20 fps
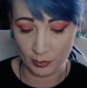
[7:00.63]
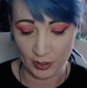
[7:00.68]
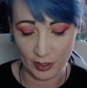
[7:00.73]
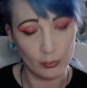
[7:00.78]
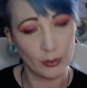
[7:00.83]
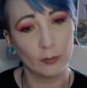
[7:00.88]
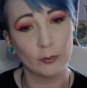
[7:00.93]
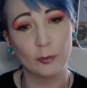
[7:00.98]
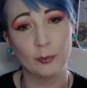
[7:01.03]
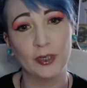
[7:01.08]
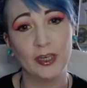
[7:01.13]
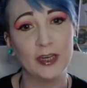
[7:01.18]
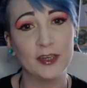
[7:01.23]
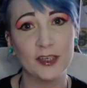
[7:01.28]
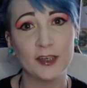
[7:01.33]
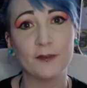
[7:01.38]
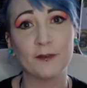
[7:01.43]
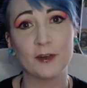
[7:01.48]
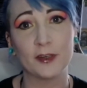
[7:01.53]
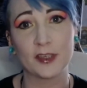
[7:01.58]
probably a
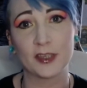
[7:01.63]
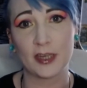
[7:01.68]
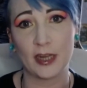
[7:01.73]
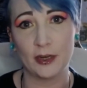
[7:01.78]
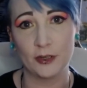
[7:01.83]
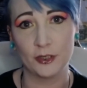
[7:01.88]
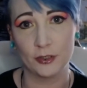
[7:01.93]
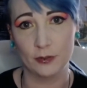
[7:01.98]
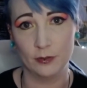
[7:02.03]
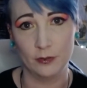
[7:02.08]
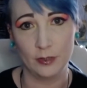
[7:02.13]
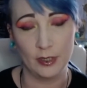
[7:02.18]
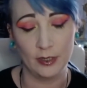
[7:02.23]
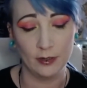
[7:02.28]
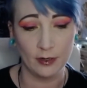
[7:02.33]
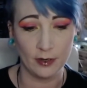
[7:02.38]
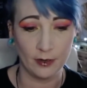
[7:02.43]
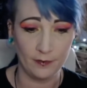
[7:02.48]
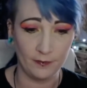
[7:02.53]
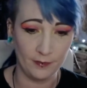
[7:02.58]
different schedule. I,
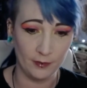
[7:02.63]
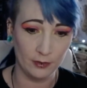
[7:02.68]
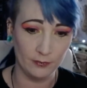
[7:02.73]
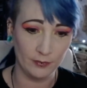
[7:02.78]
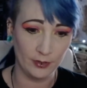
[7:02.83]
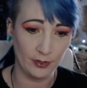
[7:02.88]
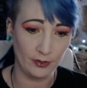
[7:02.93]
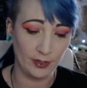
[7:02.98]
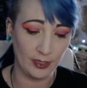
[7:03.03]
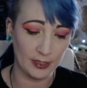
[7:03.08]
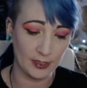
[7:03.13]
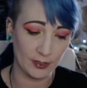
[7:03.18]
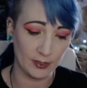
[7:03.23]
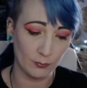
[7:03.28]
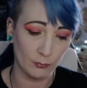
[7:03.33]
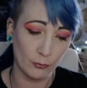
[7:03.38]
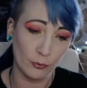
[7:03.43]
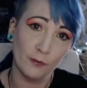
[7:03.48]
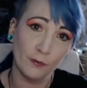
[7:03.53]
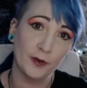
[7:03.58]
I feel that things are
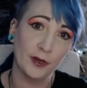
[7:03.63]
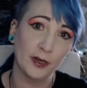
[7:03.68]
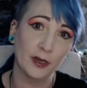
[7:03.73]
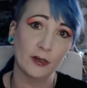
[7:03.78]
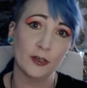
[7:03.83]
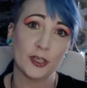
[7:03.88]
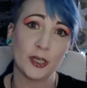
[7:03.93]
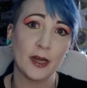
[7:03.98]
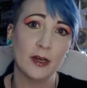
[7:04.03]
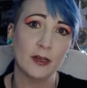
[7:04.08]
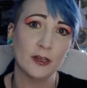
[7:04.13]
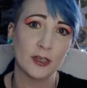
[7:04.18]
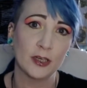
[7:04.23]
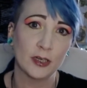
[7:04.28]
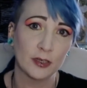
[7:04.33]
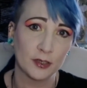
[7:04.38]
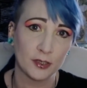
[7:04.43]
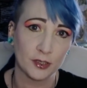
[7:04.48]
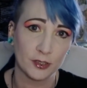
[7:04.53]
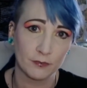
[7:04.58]
morphing and changing
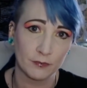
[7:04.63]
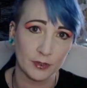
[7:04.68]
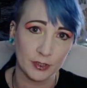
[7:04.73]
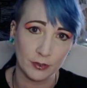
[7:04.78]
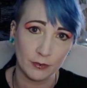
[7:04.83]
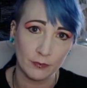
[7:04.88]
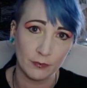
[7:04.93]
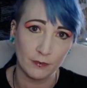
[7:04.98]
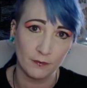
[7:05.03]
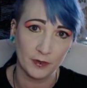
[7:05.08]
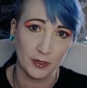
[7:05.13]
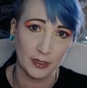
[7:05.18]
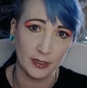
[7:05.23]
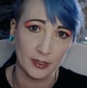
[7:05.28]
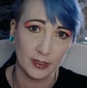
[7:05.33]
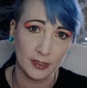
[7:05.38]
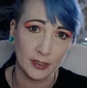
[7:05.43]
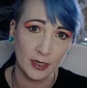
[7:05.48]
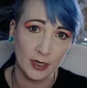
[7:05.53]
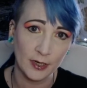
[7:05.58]
as a result of
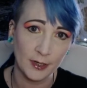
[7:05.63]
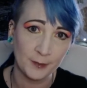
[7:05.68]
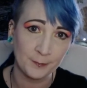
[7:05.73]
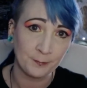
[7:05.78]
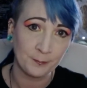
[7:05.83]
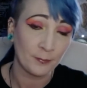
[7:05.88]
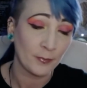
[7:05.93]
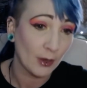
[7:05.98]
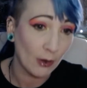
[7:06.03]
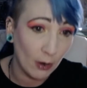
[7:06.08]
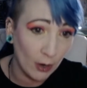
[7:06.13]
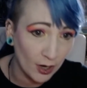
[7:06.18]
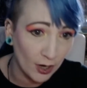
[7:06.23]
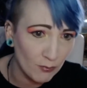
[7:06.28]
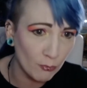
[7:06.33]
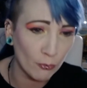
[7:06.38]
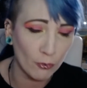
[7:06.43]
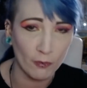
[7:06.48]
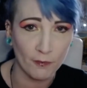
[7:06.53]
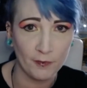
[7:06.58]
this.
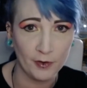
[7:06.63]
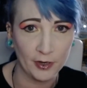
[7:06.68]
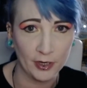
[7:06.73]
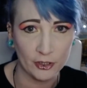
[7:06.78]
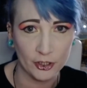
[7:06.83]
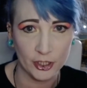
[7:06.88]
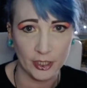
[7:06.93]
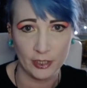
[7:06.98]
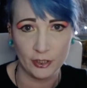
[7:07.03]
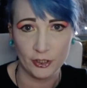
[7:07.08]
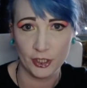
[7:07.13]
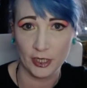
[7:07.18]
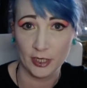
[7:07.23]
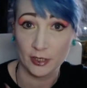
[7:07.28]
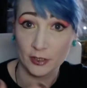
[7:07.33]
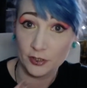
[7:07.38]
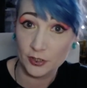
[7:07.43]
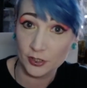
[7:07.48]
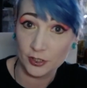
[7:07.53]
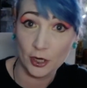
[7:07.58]
I'm morphing and changing,
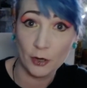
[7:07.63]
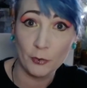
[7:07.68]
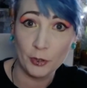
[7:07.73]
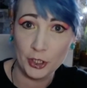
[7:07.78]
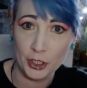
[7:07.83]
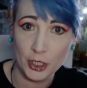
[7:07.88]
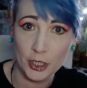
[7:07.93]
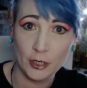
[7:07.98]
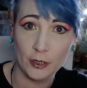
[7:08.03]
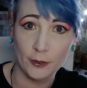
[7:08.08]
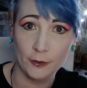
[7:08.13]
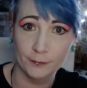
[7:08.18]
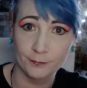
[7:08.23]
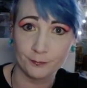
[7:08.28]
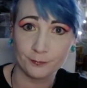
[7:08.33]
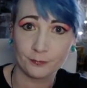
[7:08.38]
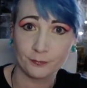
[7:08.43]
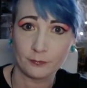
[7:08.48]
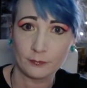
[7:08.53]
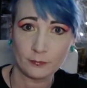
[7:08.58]
so are you.
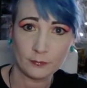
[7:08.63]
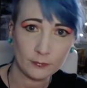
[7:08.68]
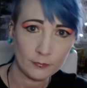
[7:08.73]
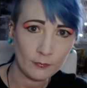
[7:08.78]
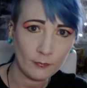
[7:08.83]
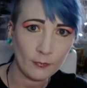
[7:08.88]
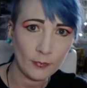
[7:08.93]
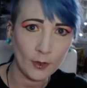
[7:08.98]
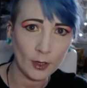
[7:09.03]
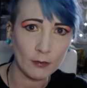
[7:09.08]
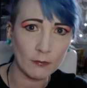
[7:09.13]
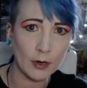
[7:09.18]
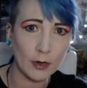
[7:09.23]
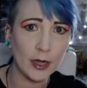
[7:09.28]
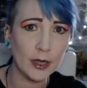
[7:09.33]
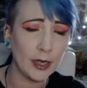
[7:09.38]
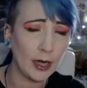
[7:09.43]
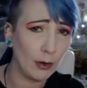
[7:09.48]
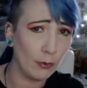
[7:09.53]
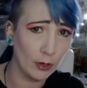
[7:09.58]

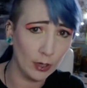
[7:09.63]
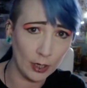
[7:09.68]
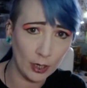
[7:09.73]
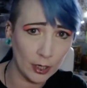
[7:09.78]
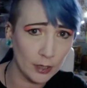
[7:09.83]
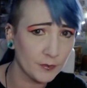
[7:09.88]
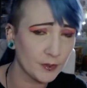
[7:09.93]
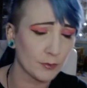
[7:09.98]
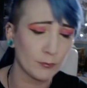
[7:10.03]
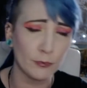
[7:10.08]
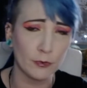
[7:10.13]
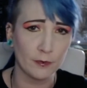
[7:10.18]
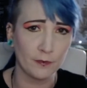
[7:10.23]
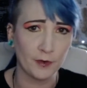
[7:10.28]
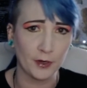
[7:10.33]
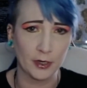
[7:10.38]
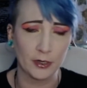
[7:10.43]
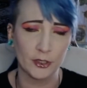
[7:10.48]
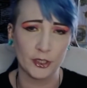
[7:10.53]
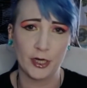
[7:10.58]
Right, our lives are
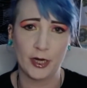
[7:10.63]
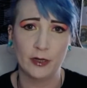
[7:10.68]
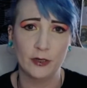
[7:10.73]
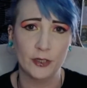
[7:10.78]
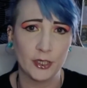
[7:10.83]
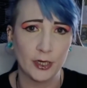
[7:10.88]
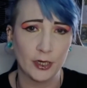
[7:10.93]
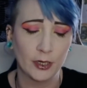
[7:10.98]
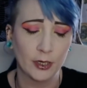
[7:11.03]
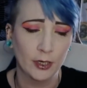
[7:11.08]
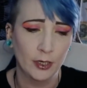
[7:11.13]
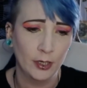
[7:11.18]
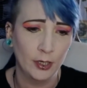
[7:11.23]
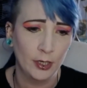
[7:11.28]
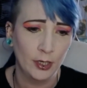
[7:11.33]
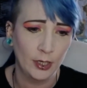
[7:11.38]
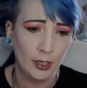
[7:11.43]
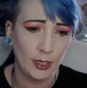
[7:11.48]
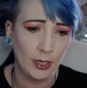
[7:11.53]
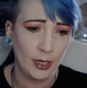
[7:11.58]
morphing and changing,
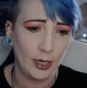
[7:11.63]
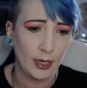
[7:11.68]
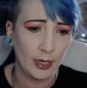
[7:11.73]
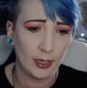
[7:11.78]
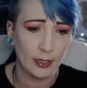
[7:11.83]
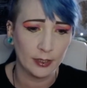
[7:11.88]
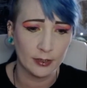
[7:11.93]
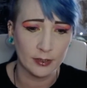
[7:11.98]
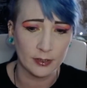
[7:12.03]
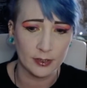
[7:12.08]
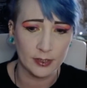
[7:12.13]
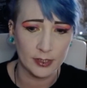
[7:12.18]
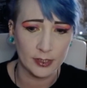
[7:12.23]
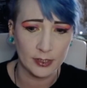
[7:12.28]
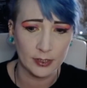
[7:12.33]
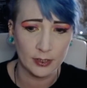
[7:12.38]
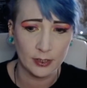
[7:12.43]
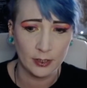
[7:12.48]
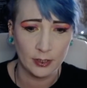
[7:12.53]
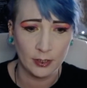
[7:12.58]
and
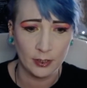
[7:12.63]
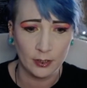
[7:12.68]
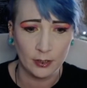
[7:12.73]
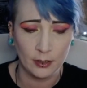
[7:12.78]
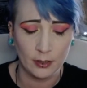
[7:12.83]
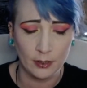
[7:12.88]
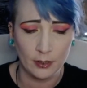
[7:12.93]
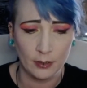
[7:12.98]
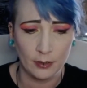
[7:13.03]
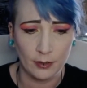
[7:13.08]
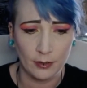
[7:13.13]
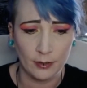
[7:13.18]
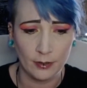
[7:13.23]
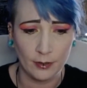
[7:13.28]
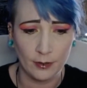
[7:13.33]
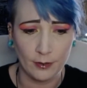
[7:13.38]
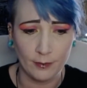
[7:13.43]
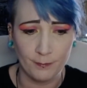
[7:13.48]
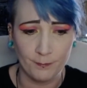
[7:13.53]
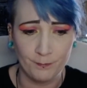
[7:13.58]

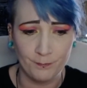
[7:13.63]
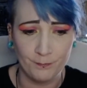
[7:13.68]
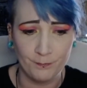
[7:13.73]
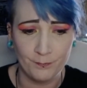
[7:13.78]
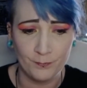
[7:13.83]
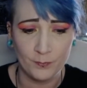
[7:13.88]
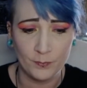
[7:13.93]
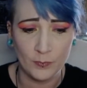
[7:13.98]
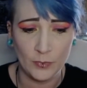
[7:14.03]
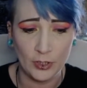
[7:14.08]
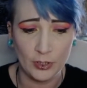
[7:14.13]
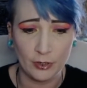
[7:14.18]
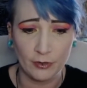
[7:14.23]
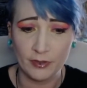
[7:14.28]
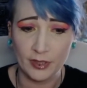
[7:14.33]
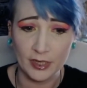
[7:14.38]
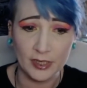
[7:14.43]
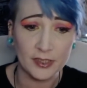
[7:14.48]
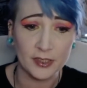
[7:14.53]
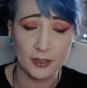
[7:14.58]
um, you know,
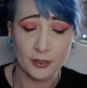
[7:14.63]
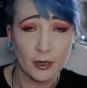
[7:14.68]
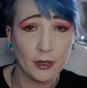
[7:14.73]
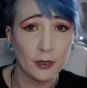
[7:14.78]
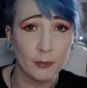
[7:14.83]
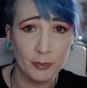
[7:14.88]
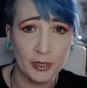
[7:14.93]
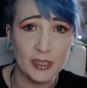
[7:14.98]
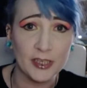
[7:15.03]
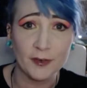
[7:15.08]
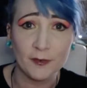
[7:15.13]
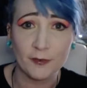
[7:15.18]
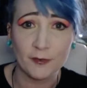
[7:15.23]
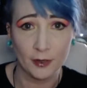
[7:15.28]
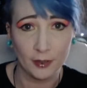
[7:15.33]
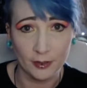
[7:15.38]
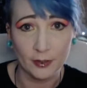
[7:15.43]
things are going to be different.